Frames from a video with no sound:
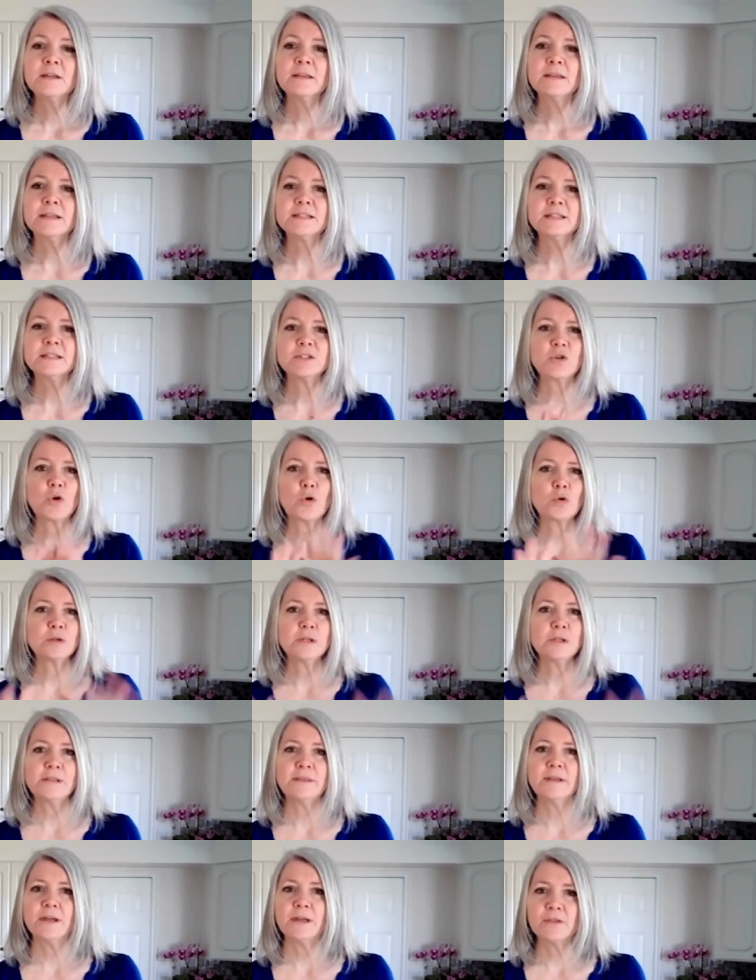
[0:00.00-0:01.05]
This is
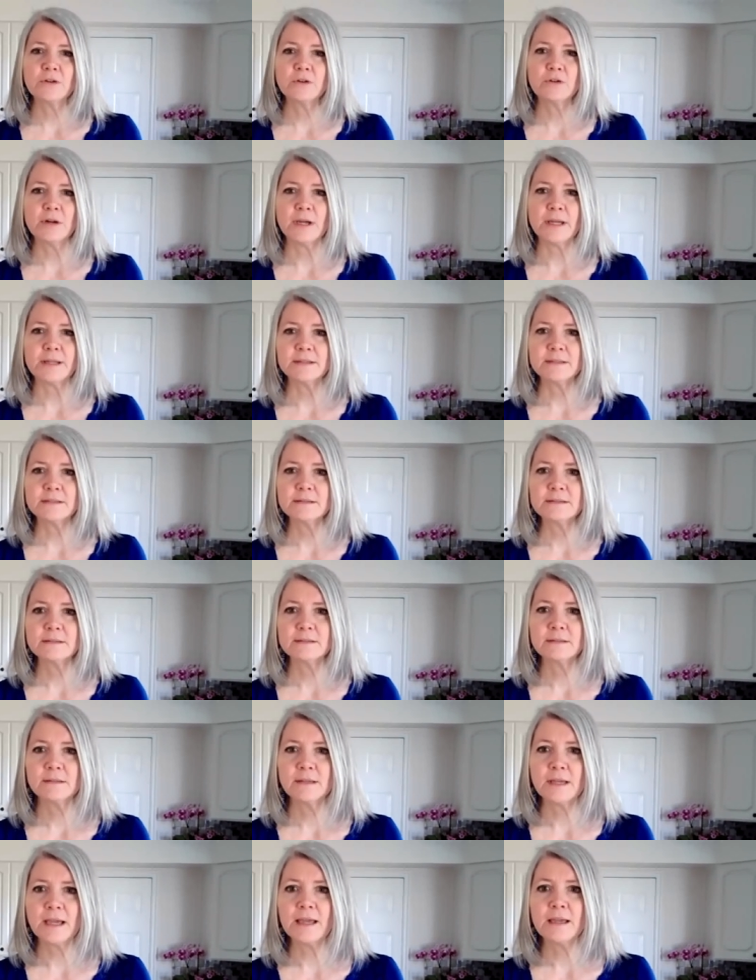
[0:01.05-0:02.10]
only the other grains,
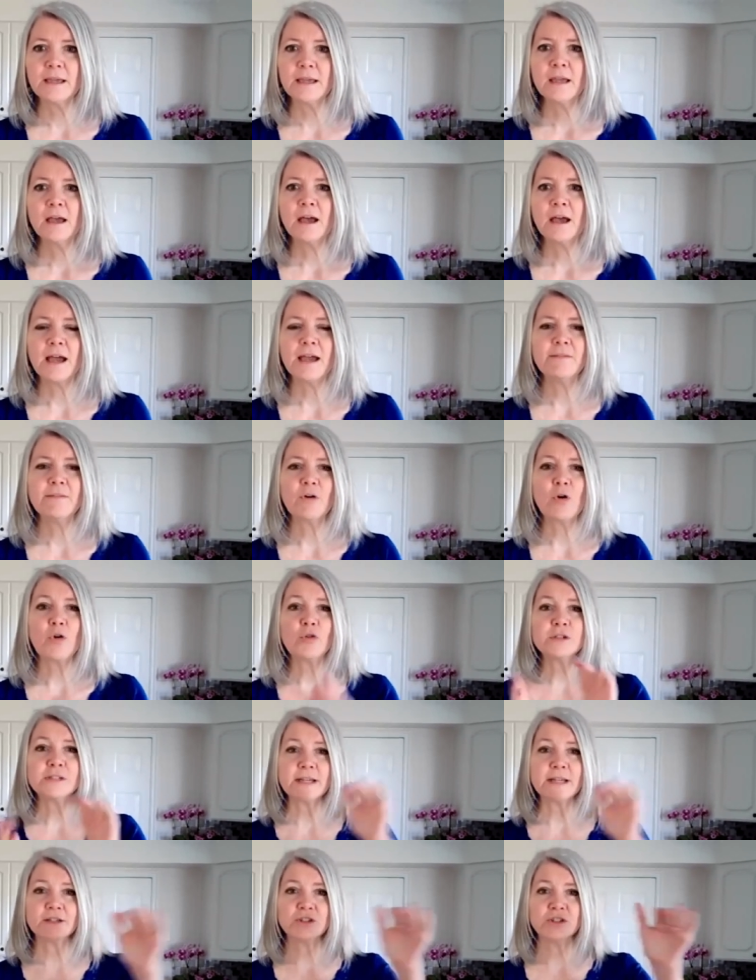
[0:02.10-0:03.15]
okay? I have a whole
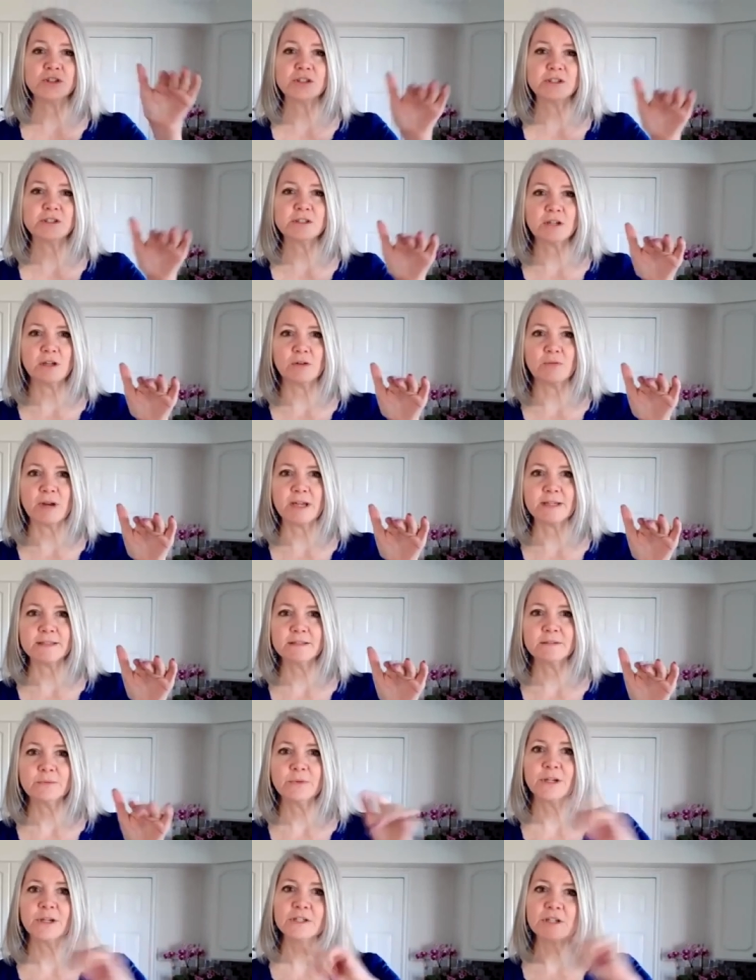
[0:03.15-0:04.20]
section just on
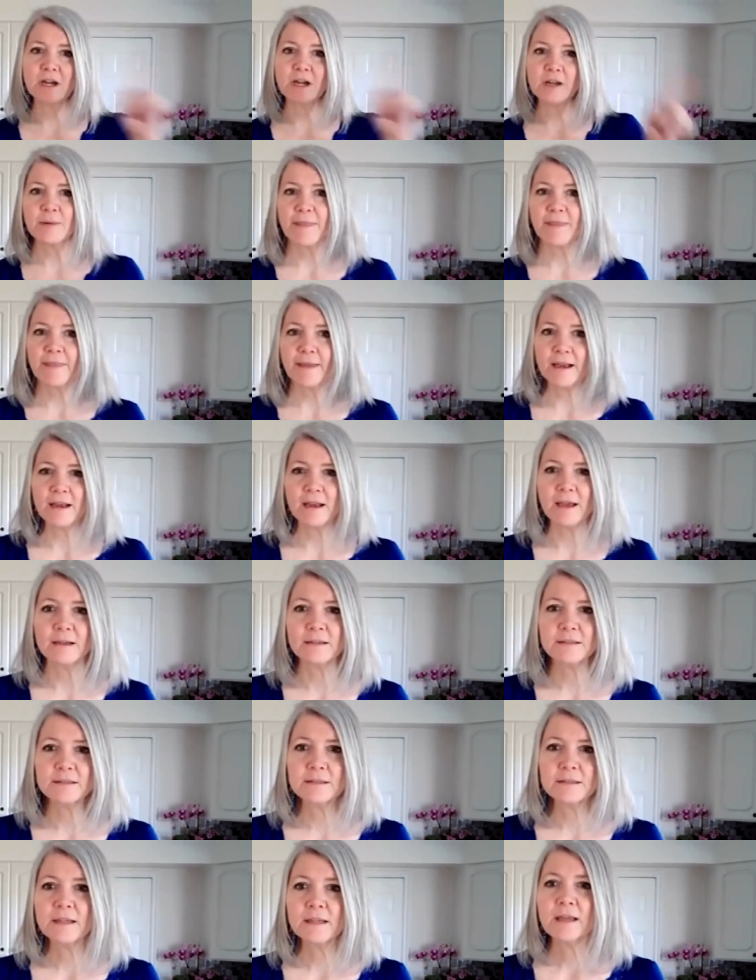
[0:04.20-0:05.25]
rice. We're gonna talk about that
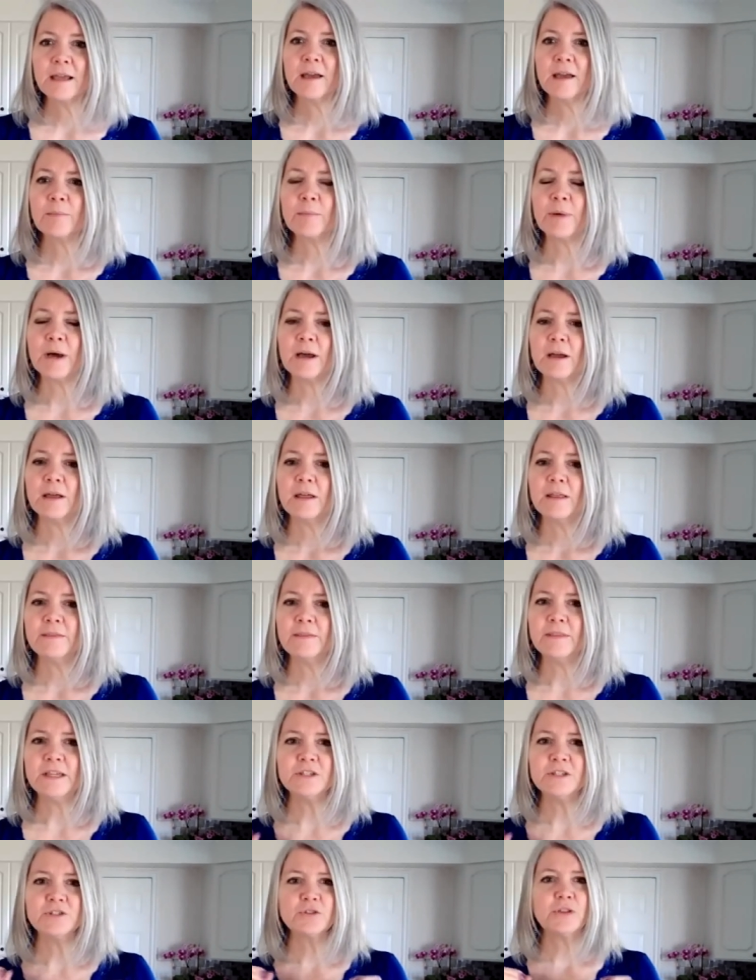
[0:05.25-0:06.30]
next. But
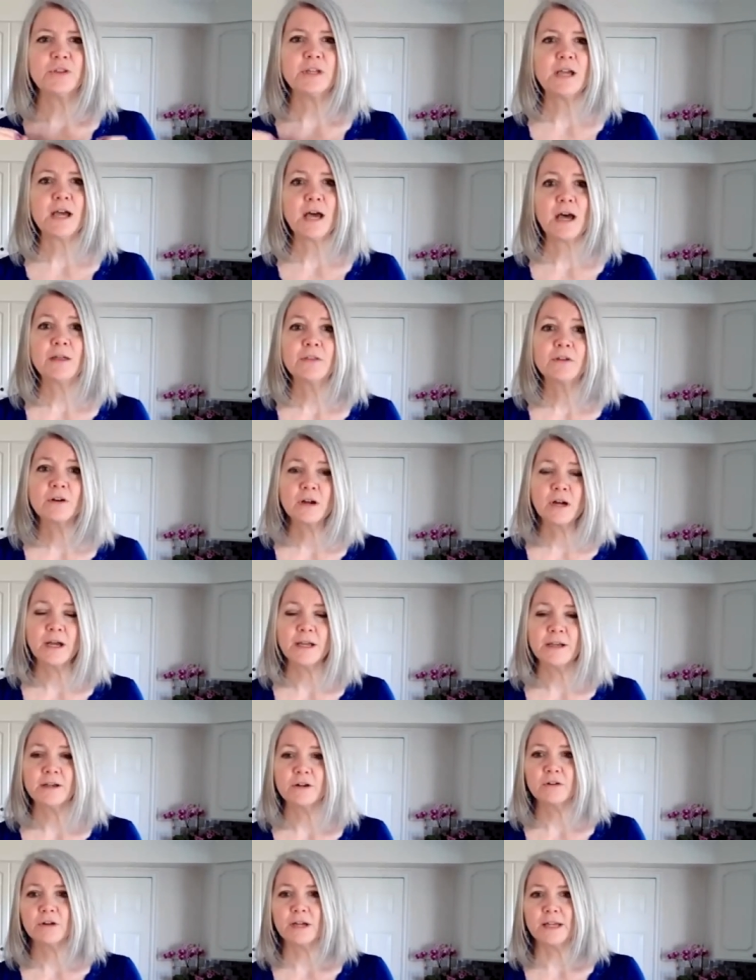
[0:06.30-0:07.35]
these are the other
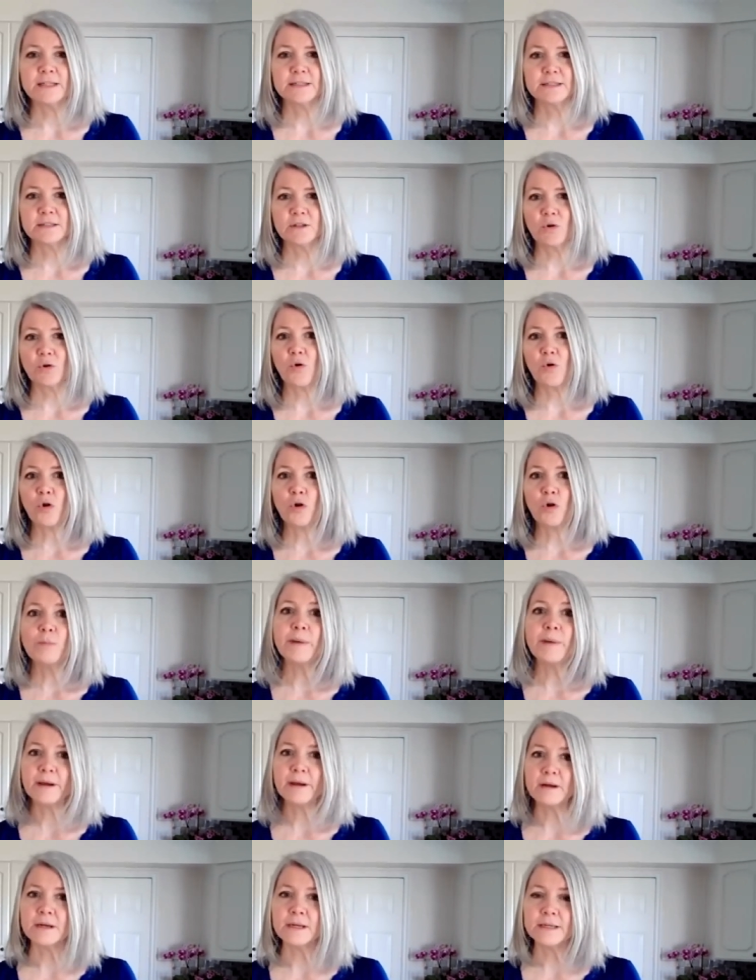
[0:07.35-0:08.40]
kind of grains, the whole
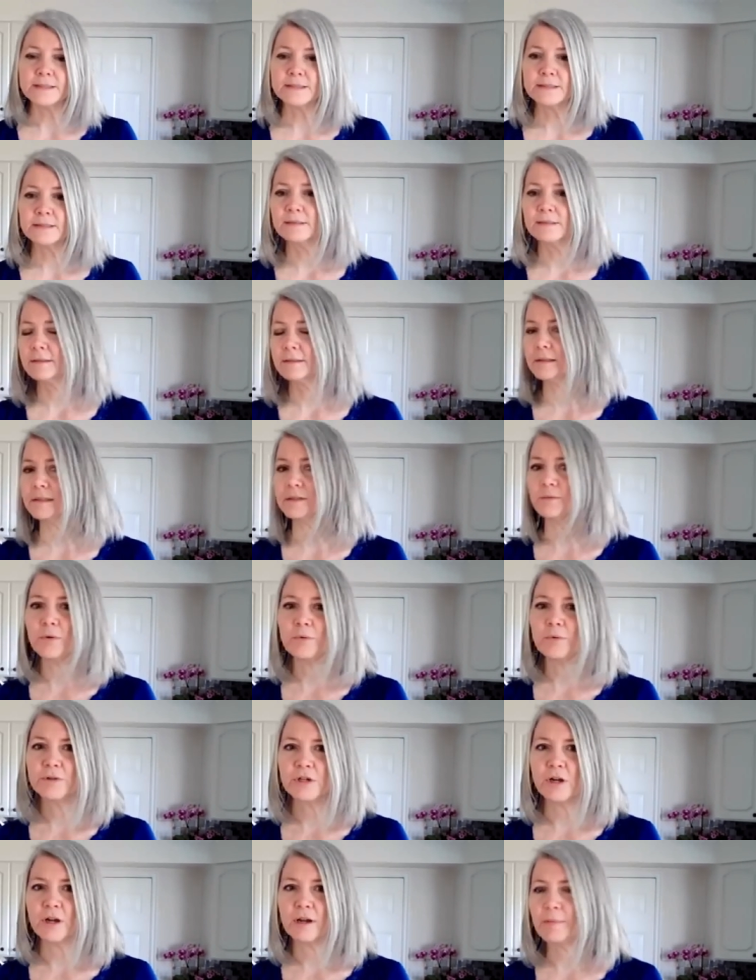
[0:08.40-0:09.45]
berries is what
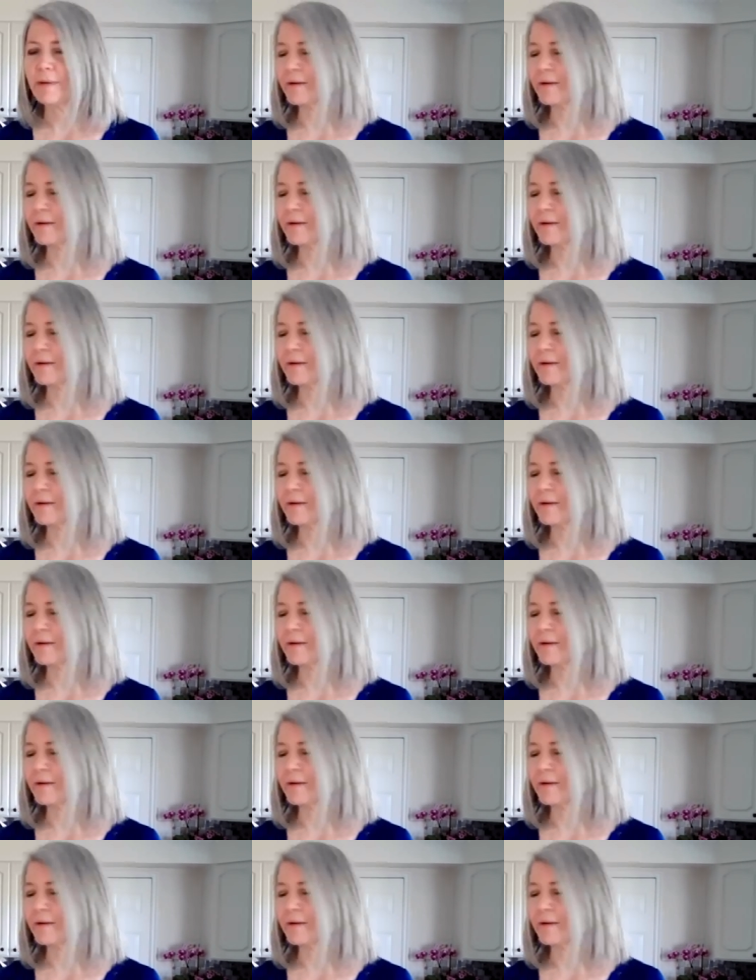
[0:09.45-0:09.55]
we're talking